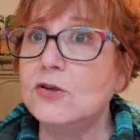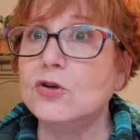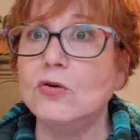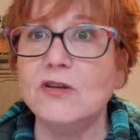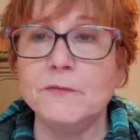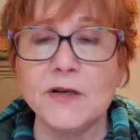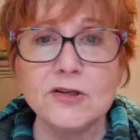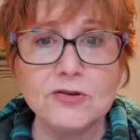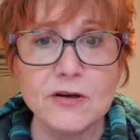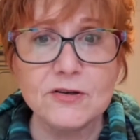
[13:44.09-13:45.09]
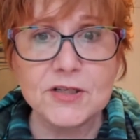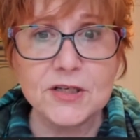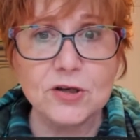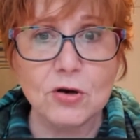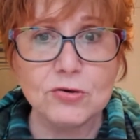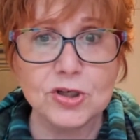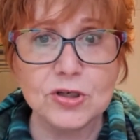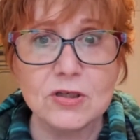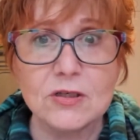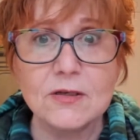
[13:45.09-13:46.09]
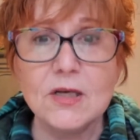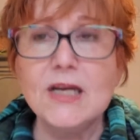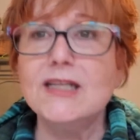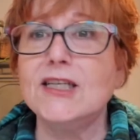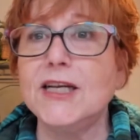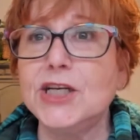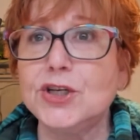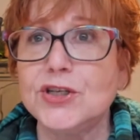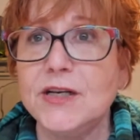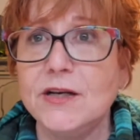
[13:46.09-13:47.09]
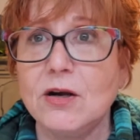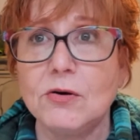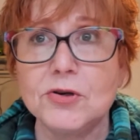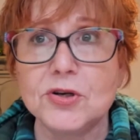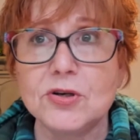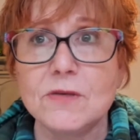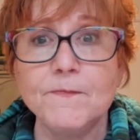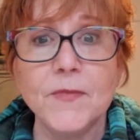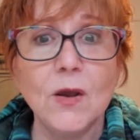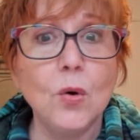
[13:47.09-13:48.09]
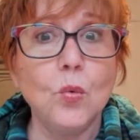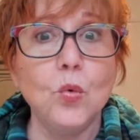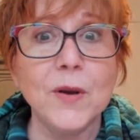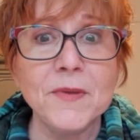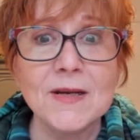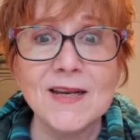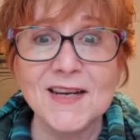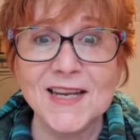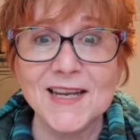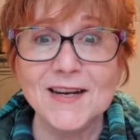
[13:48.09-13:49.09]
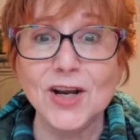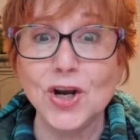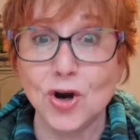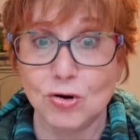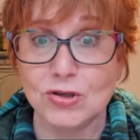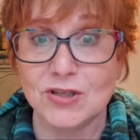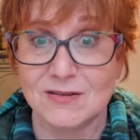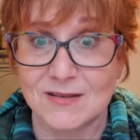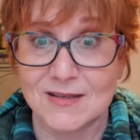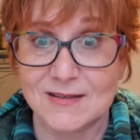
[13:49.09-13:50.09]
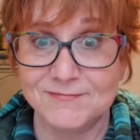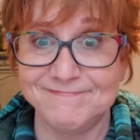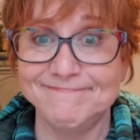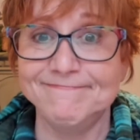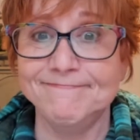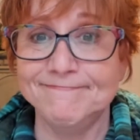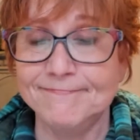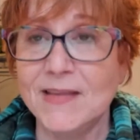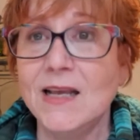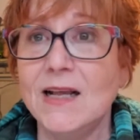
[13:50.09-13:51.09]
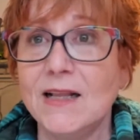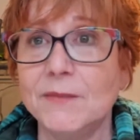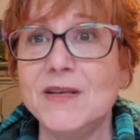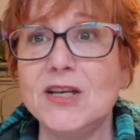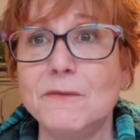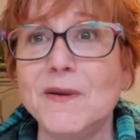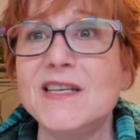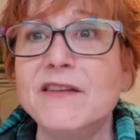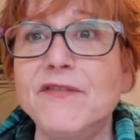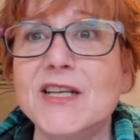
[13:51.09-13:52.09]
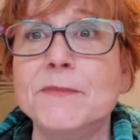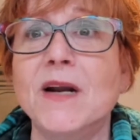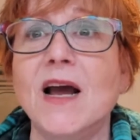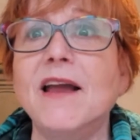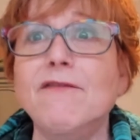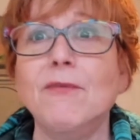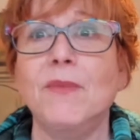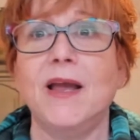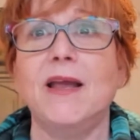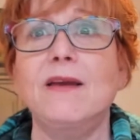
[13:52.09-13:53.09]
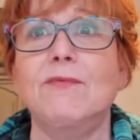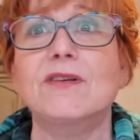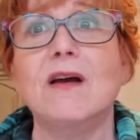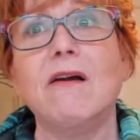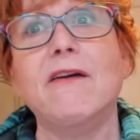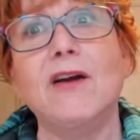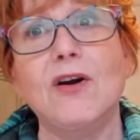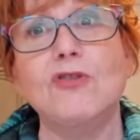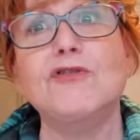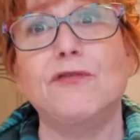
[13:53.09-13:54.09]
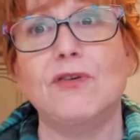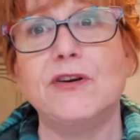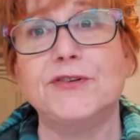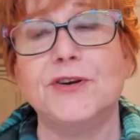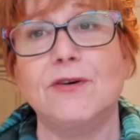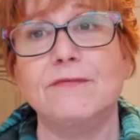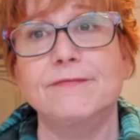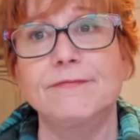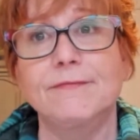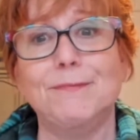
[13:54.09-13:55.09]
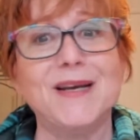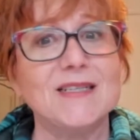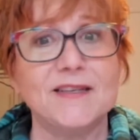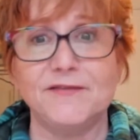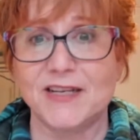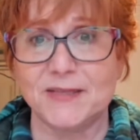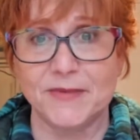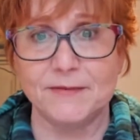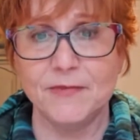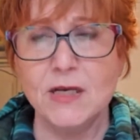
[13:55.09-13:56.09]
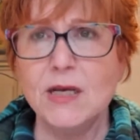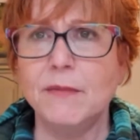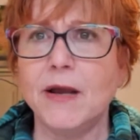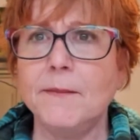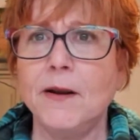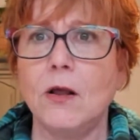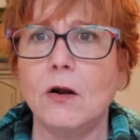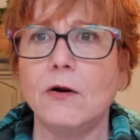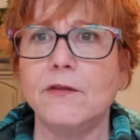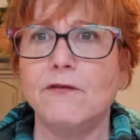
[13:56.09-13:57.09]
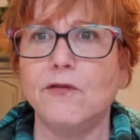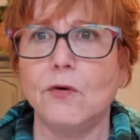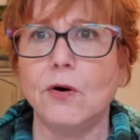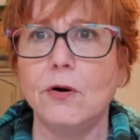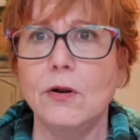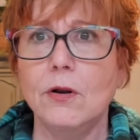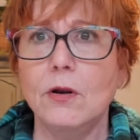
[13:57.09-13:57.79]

School administrators need coaches. Teachers need coaches. Women need coaches. Let me tell you, best investment I ever made was hiring a coach 4 years ago. Best investment. Might have been longer than 4.